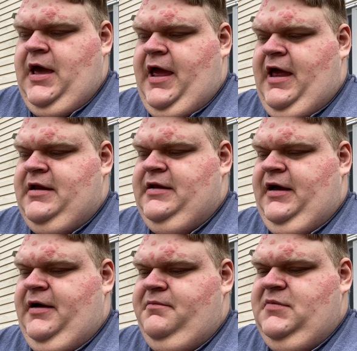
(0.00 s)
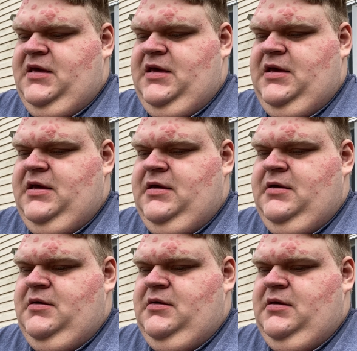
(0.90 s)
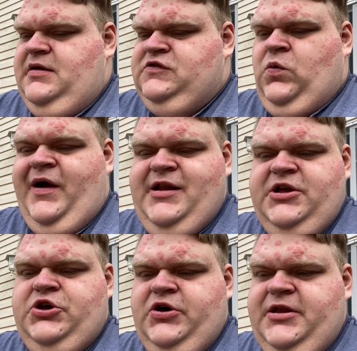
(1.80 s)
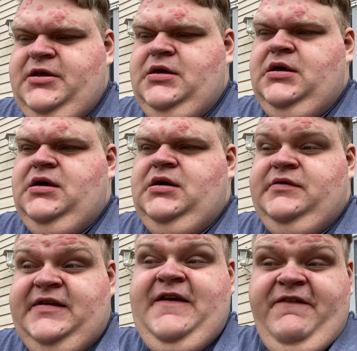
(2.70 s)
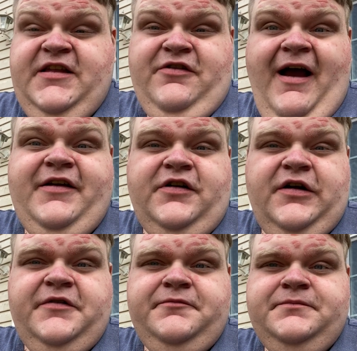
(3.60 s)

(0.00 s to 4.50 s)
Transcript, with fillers: and um, he is quite a good TV director.